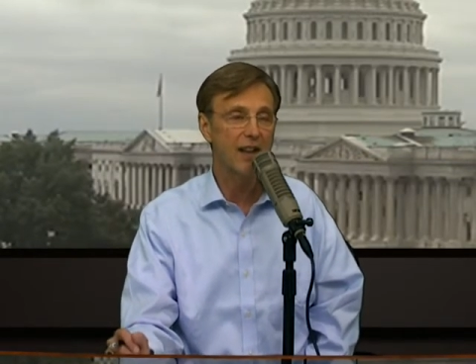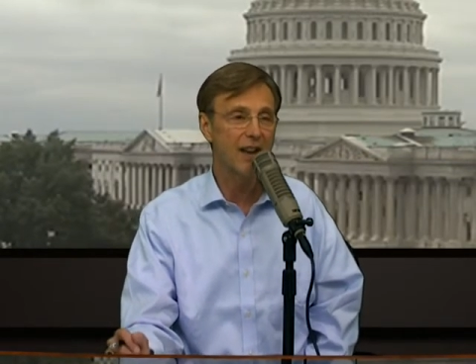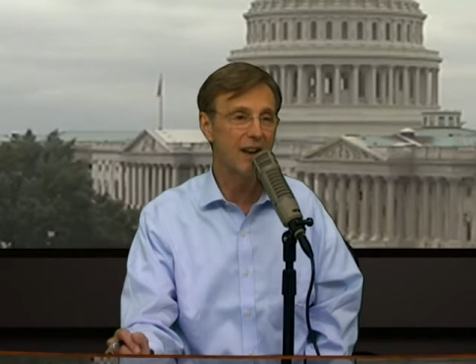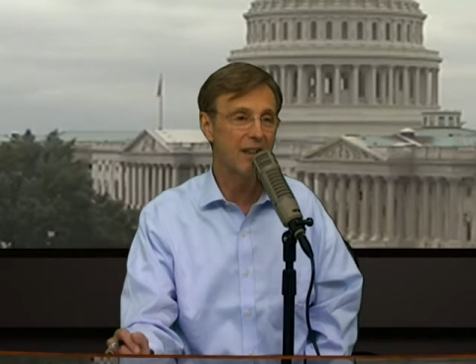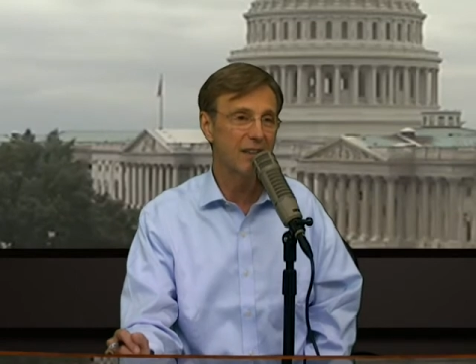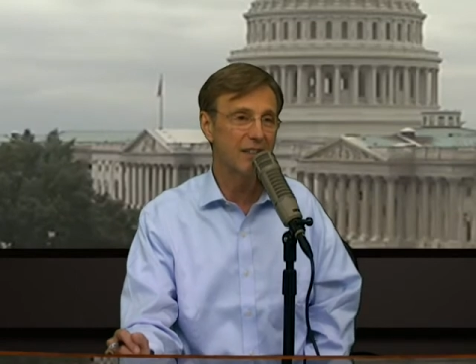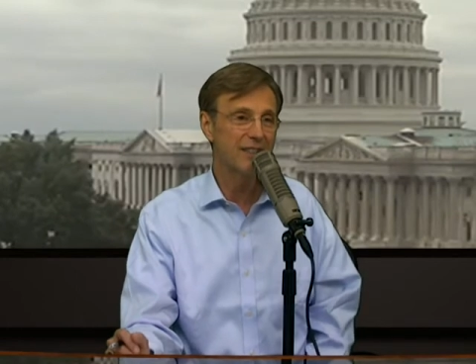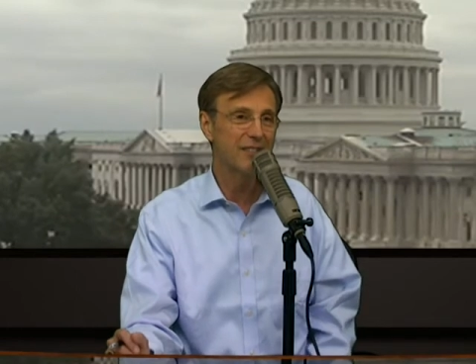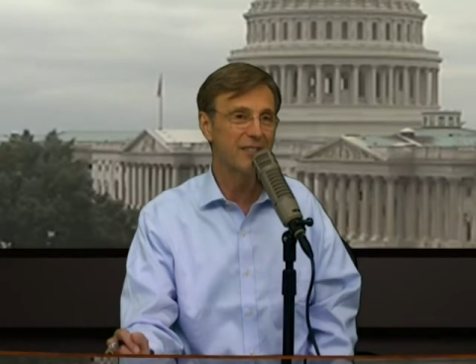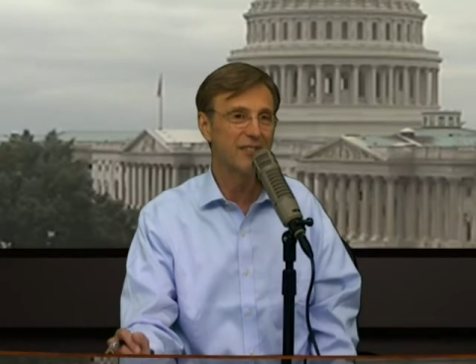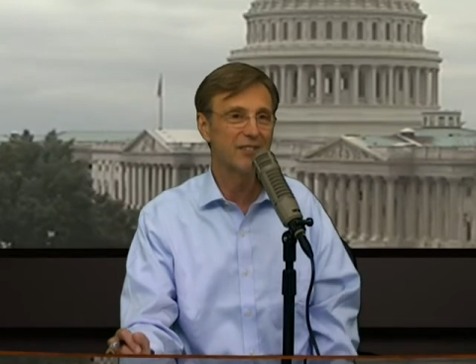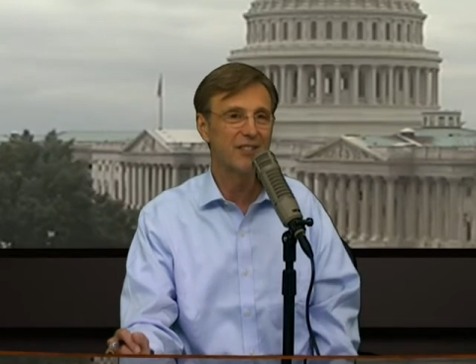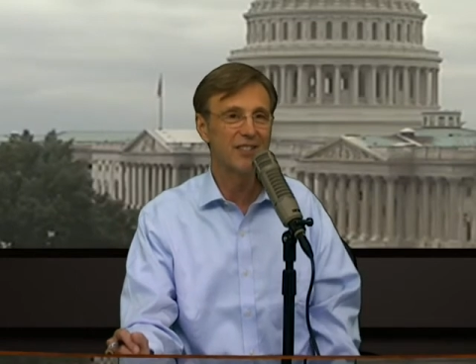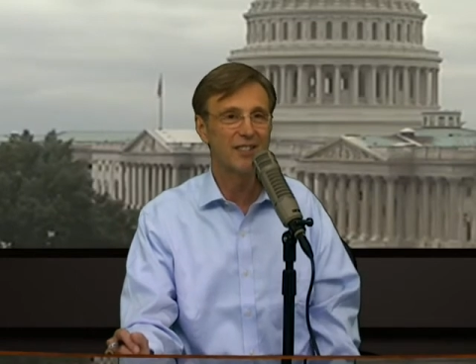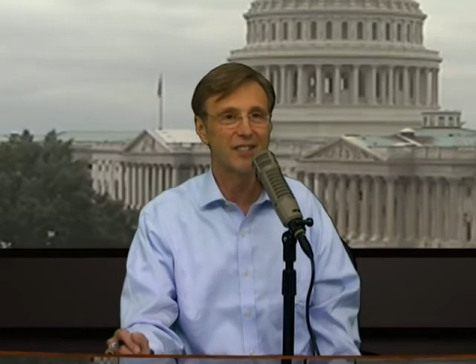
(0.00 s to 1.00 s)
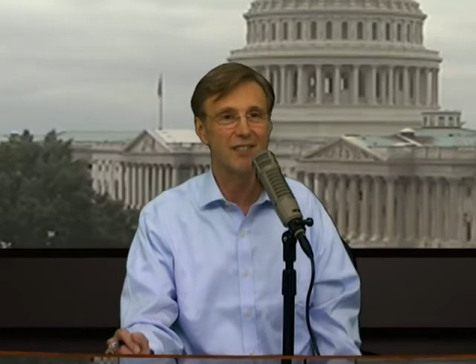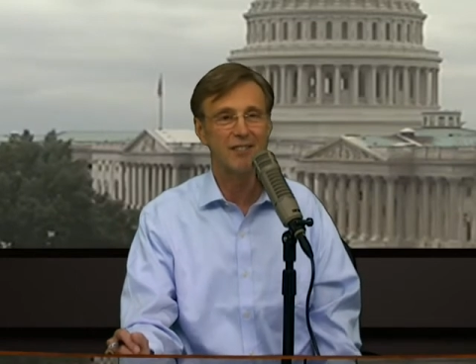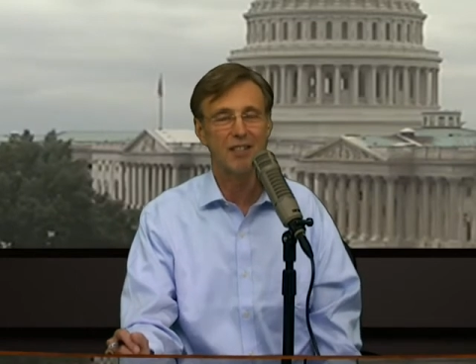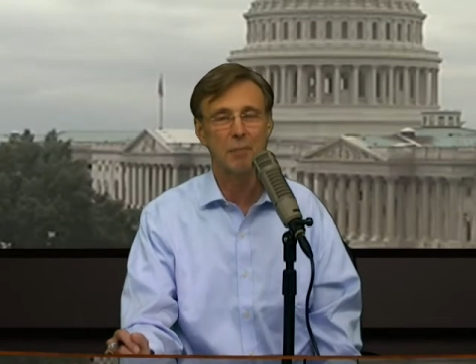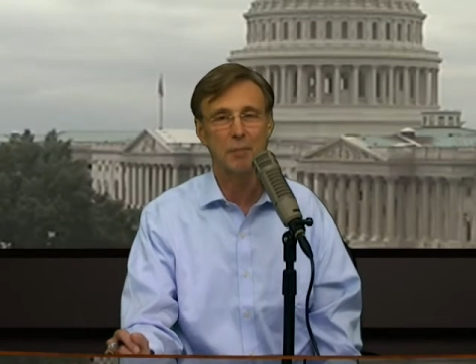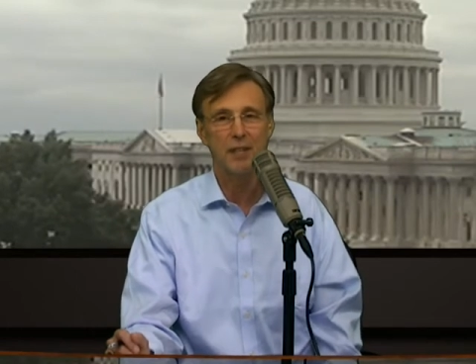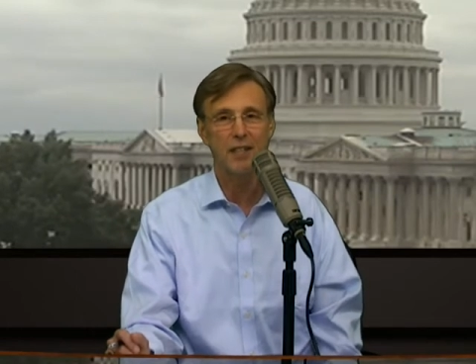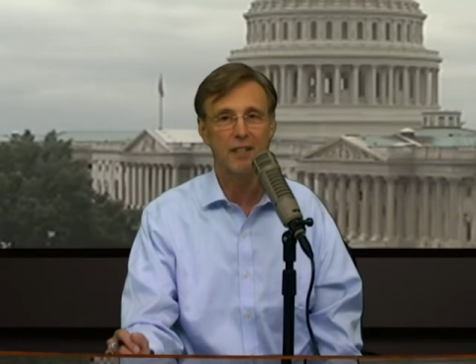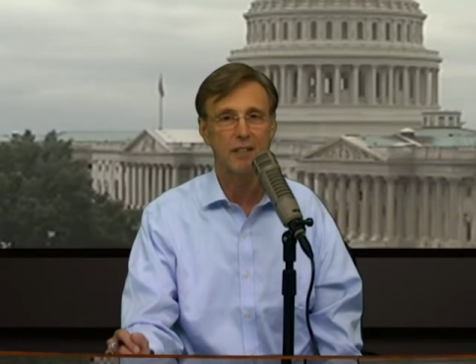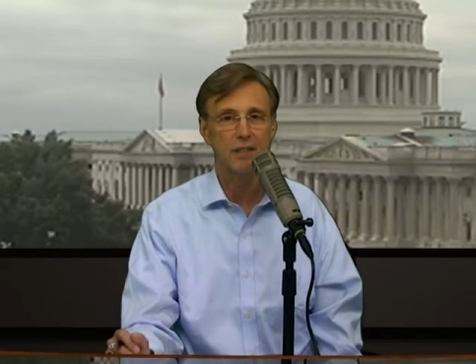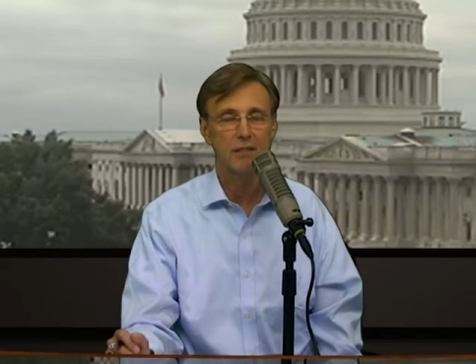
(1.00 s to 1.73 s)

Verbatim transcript: oh, we really don't want to pay